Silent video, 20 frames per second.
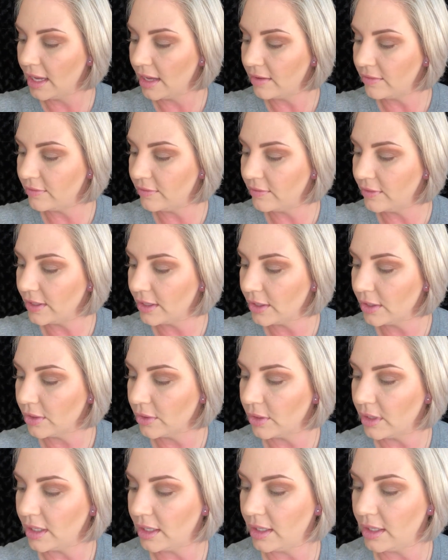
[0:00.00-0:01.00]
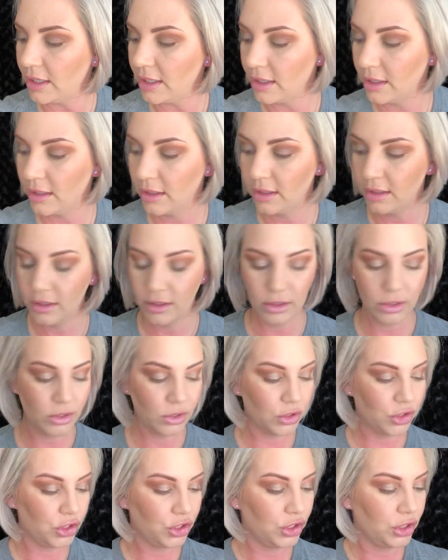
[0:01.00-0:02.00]
very
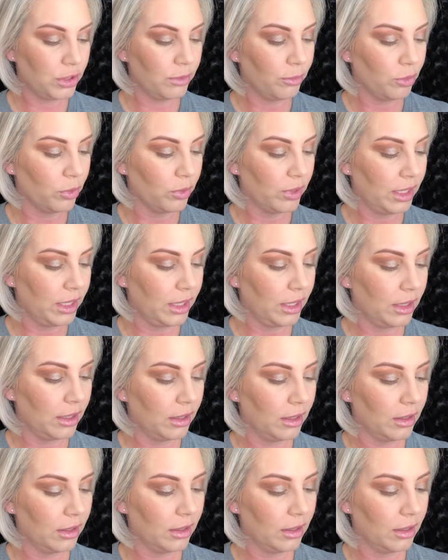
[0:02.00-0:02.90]
shimmery